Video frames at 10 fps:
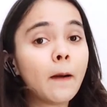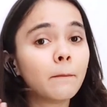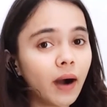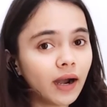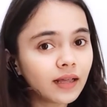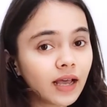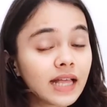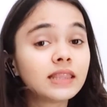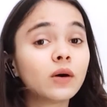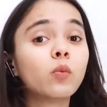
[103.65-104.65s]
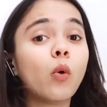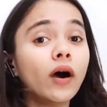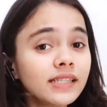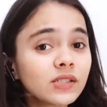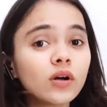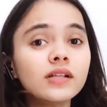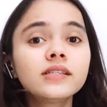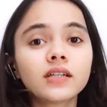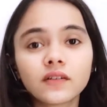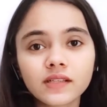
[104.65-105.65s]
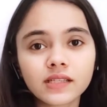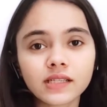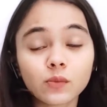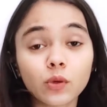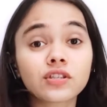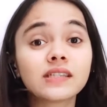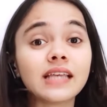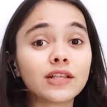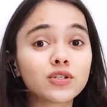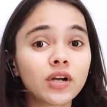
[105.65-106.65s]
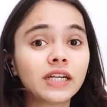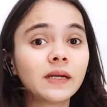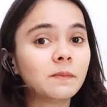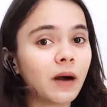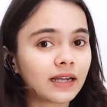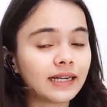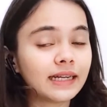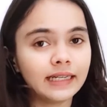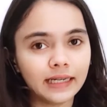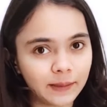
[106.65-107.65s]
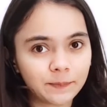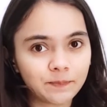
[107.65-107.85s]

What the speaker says: but the voice call services was a saturated market in it.